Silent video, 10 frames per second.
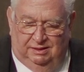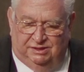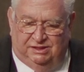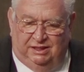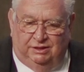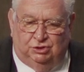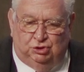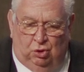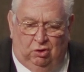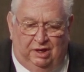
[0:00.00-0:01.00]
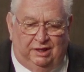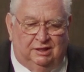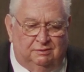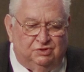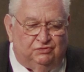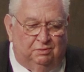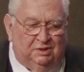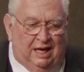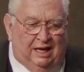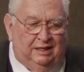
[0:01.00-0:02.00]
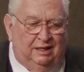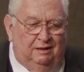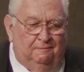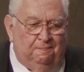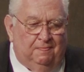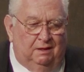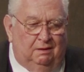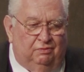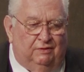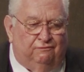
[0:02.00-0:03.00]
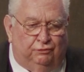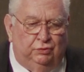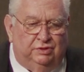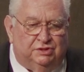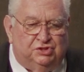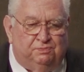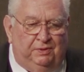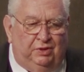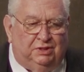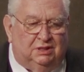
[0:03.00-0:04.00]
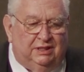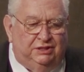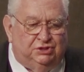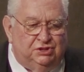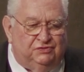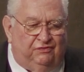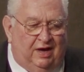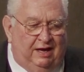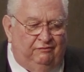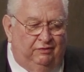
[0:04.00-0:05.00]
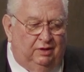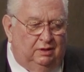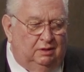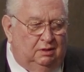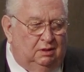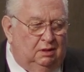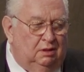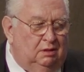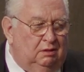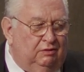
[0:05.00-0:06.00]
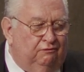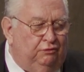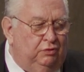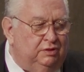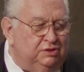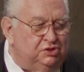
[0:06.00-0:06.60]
You see, joy comes from God. The fruit of the Spirit, Galatians 5, the fruit of